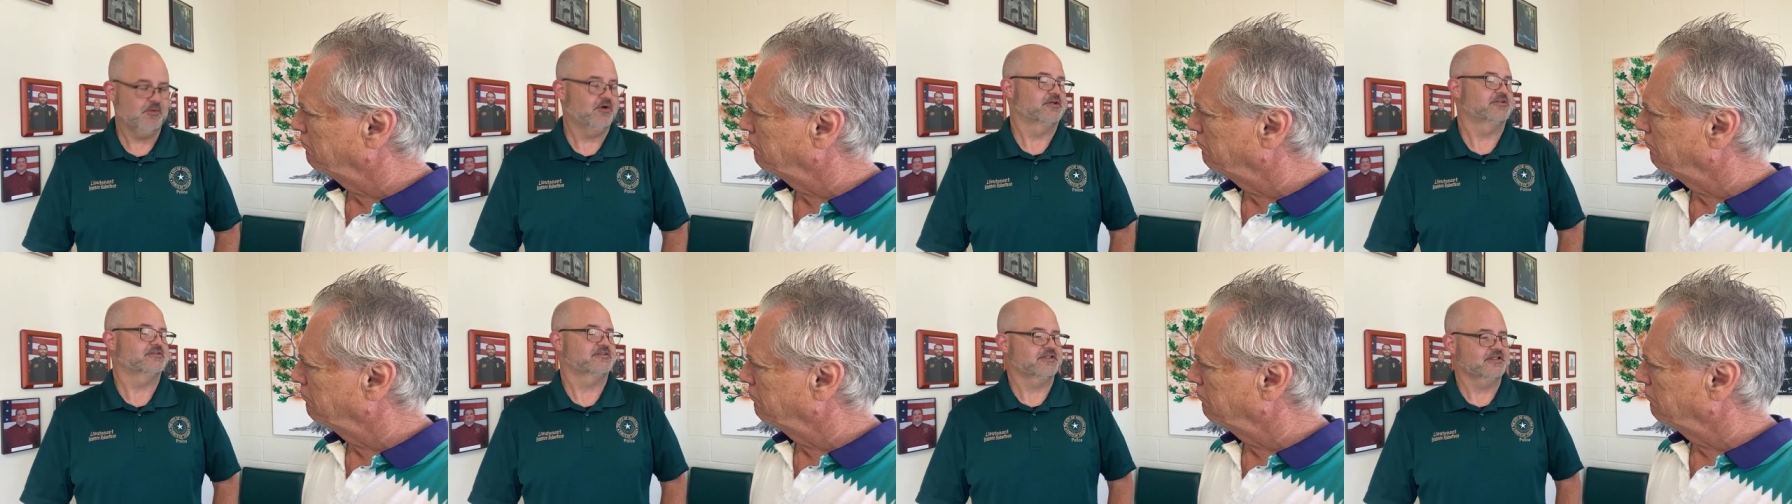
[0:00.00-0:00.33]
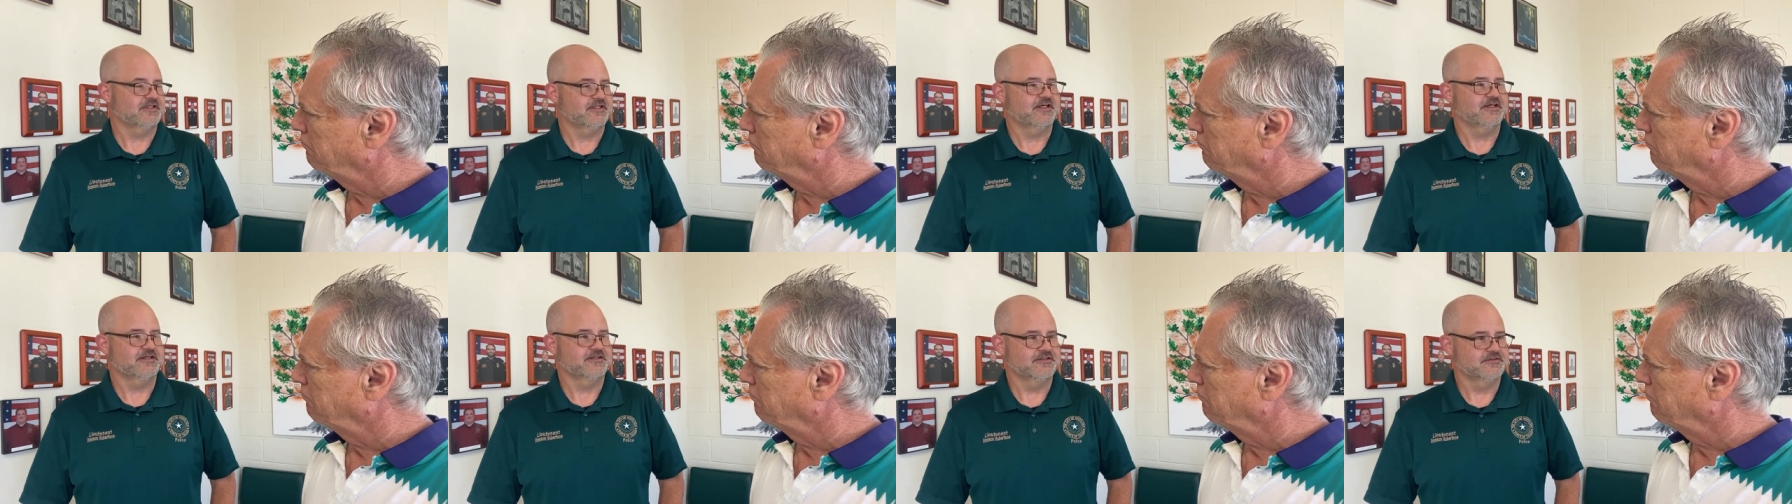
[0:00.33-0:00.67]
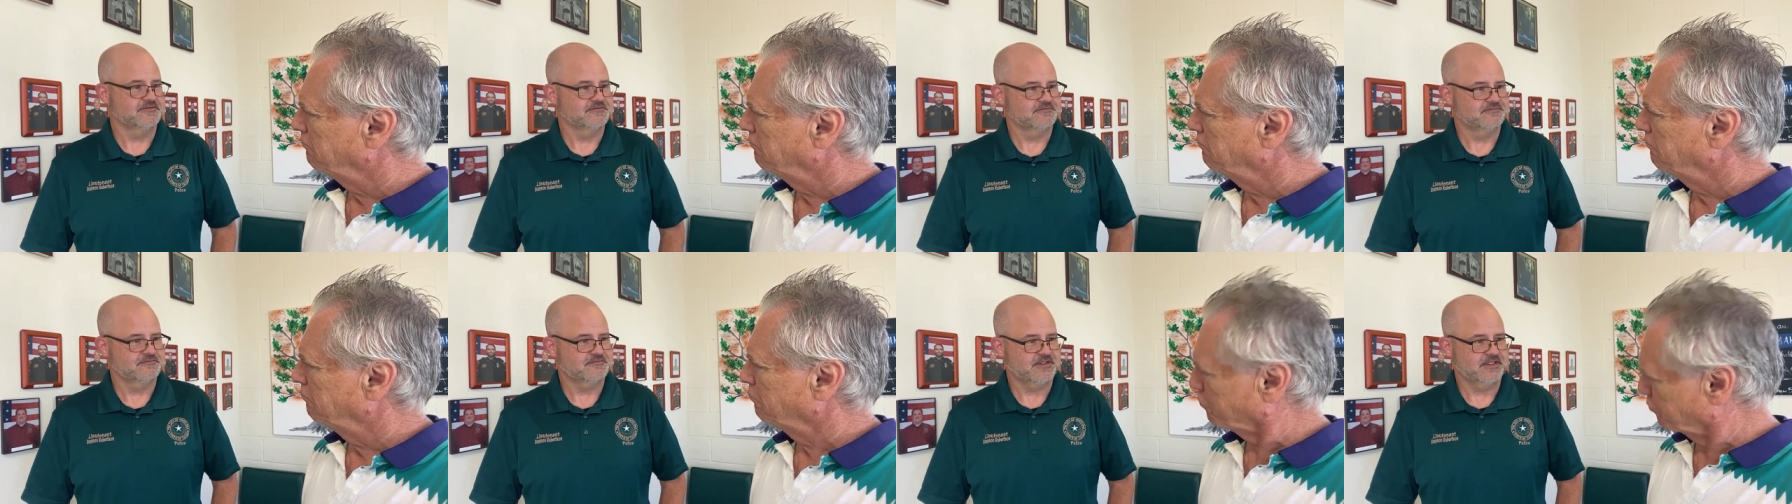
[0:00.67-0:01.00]
want to see a lot of,
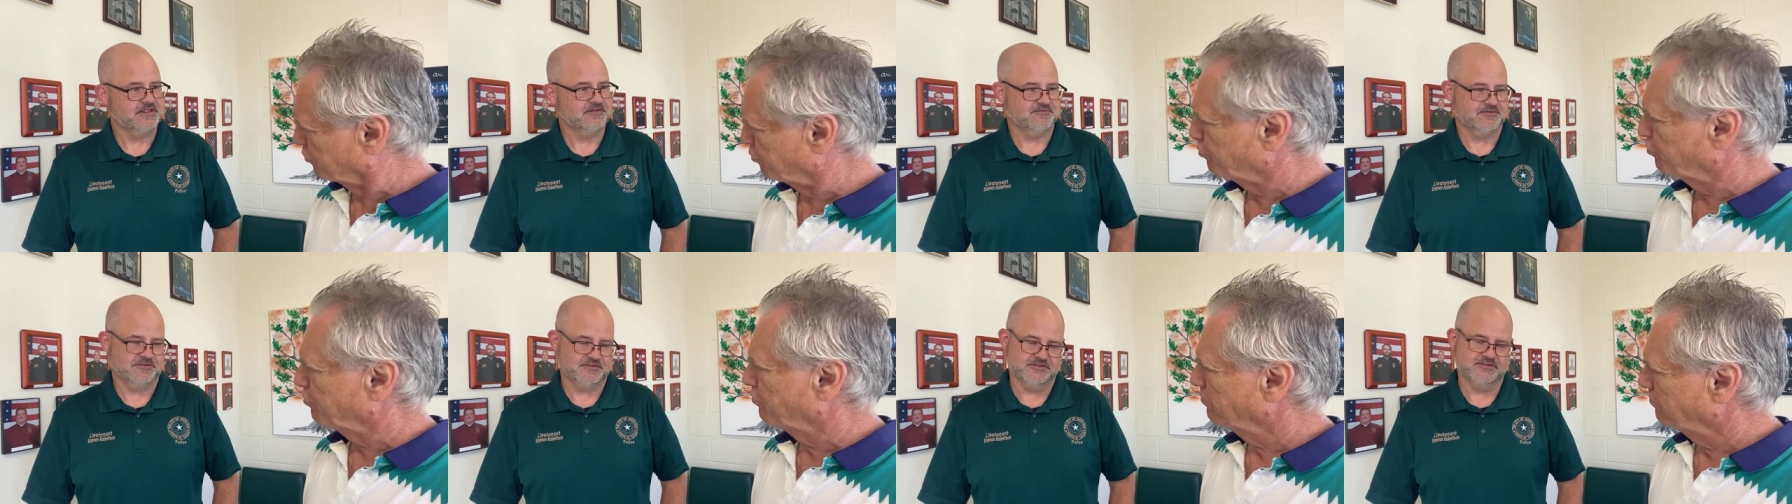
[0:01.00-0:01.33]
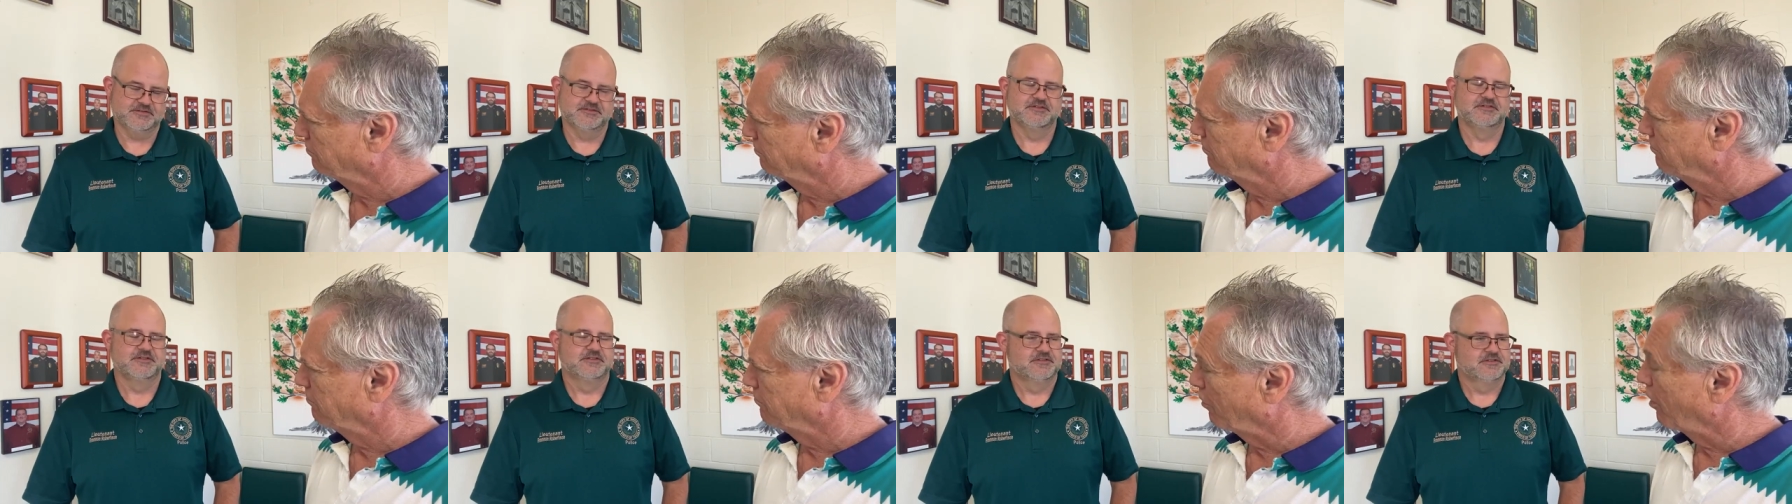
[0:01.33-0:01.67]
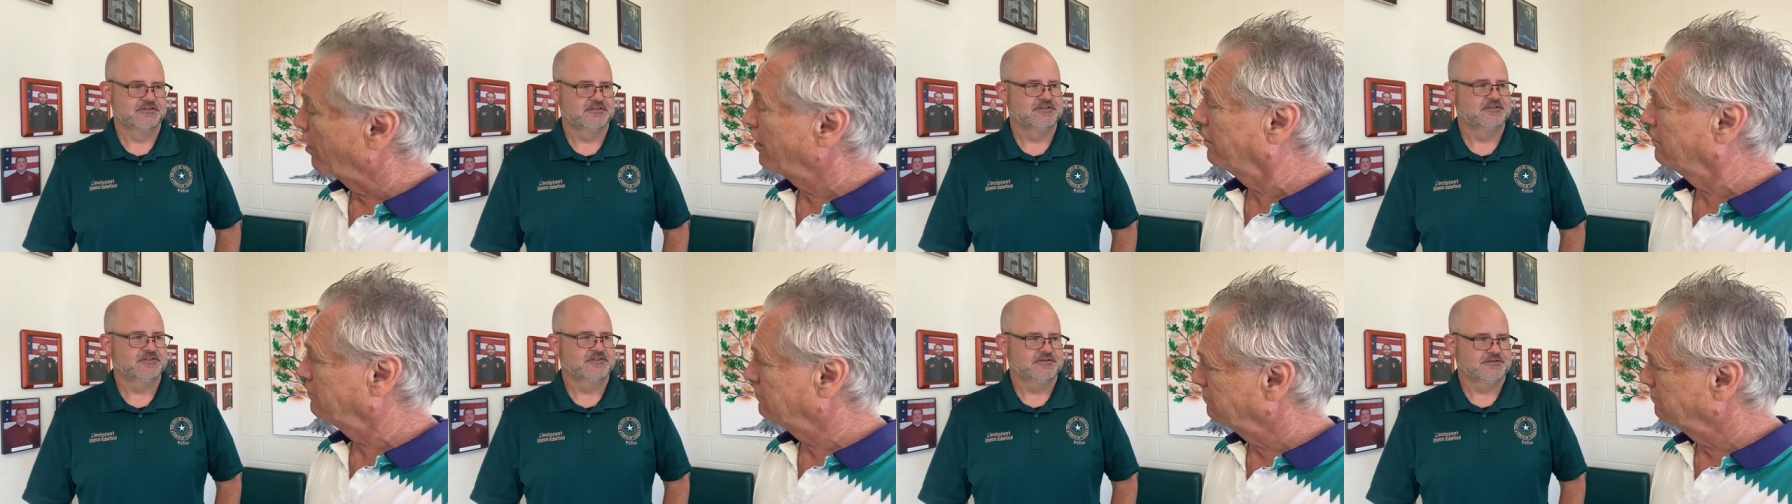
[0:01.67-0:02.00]
thankfully. Right.